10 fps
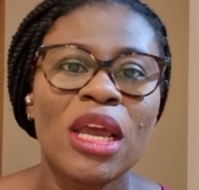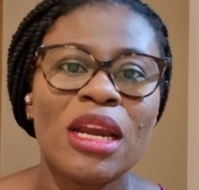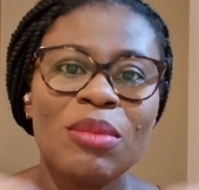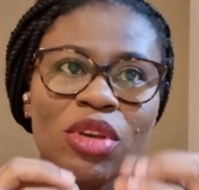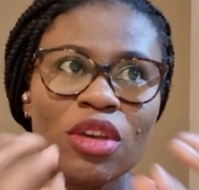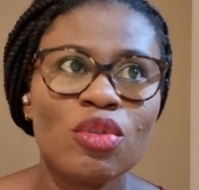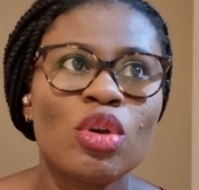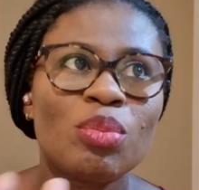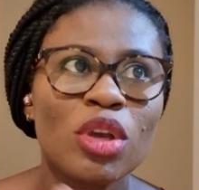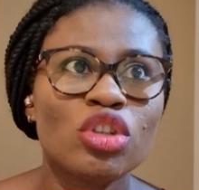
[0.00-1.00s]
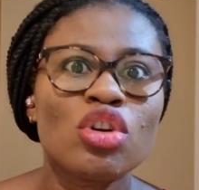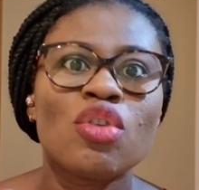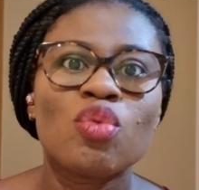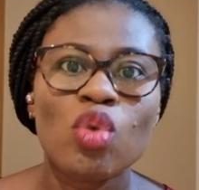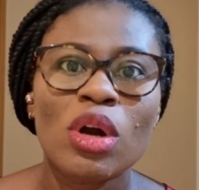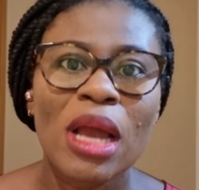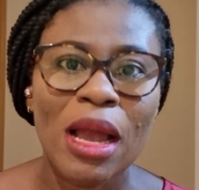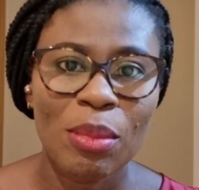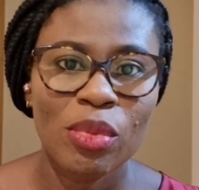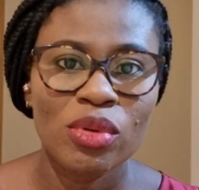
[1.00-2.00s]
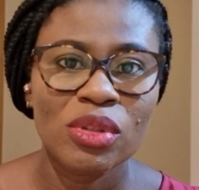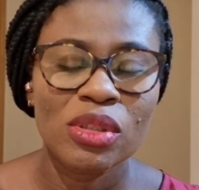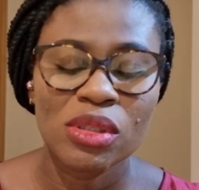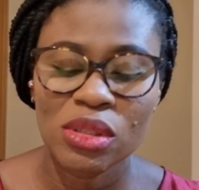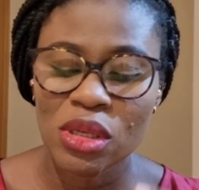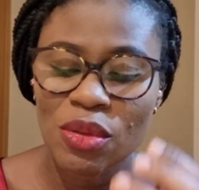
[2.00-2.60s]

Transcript: let me give you a picture of what happens